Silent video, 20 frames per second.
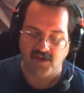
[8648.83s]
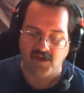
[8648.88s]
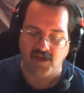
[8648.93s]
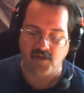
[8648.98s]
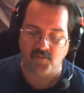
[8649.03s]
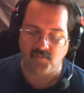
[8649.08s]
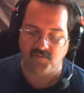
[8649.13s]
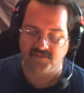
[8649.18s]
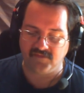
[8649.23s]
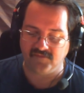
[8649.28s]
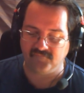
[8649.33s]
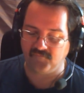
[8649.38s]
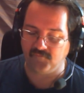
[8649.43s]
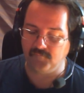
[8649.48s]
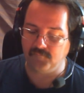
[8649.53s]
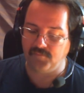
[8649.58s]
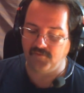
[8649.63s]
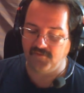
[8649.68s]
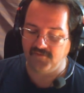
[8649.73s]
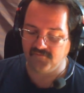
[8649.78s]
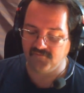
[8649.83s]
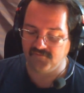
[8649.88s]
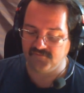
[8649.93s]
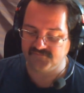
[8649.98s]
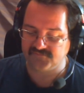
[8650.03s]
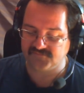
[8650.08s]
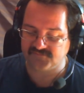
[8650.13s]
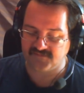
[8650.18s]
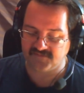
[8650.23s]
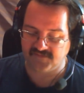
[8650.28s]
And whenever a player
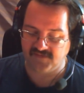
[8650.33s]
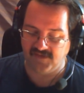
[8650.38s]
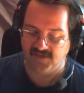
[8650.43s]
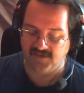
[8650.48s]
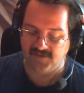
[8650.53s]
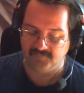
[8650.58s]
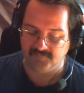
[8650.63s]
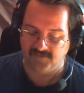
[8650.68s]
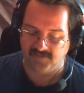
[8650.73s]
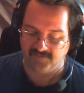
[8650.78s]
loses the game,